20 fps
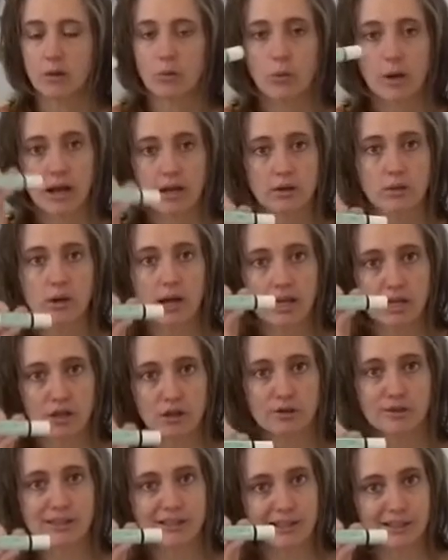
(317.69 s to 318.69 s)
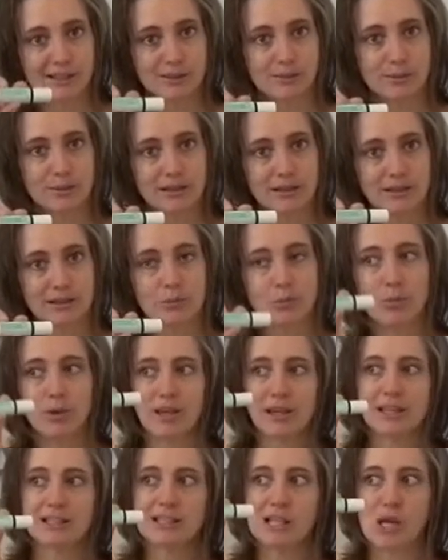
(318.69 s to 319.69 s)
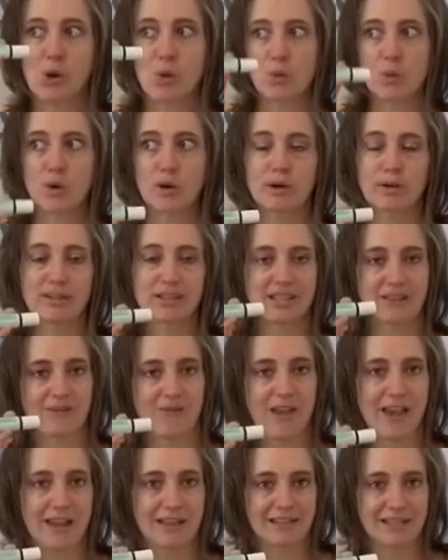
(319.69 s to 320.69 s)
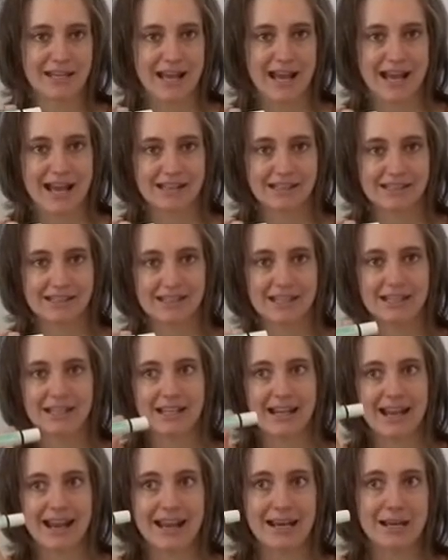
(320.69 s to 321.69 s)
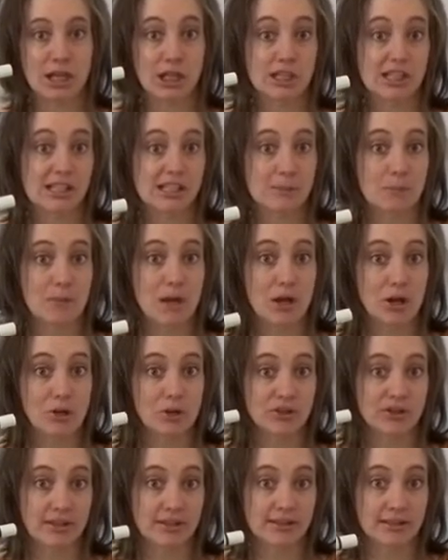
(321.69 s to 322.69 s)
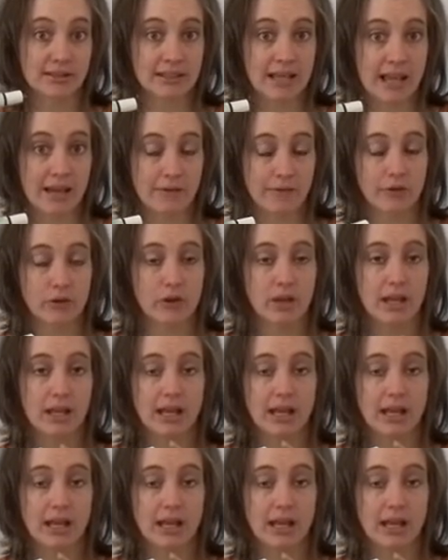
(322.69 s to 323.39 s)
Why do I use this one? Because it works fantastic and it smells delightful.